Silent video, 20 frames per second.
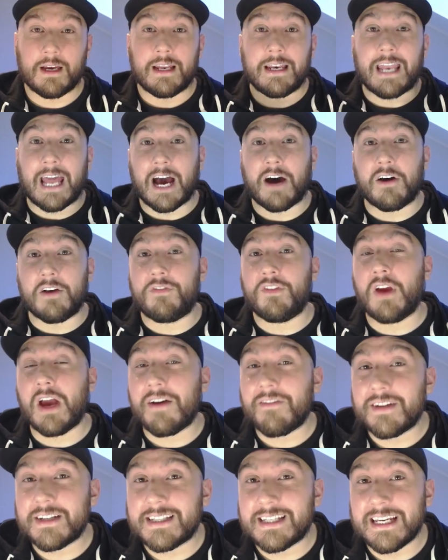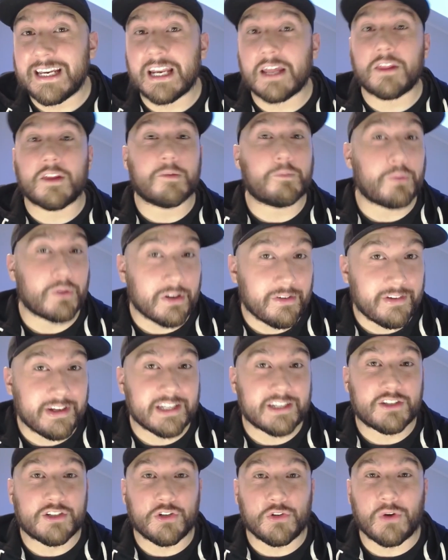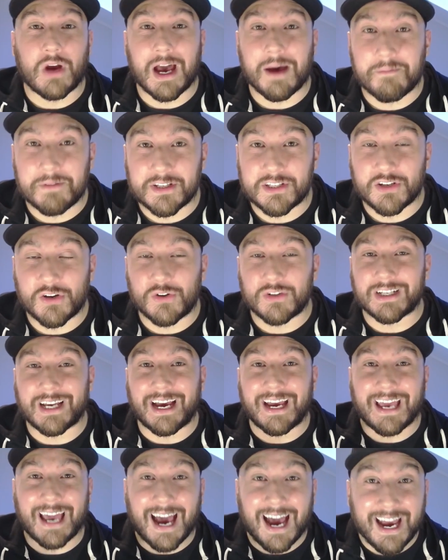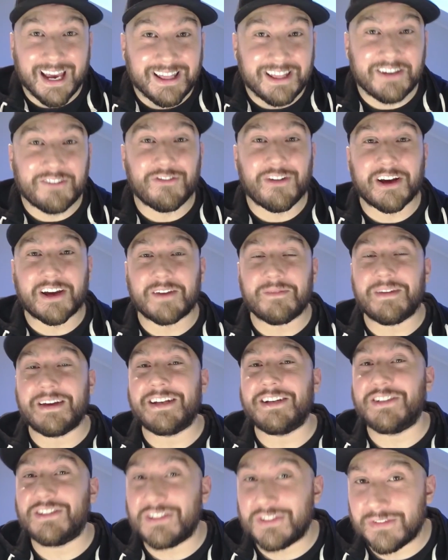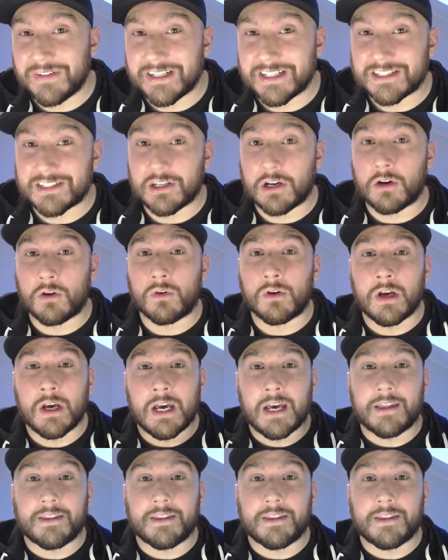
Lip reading: Now, if you haven't seen the previous two episodes, I highly recommend doing so.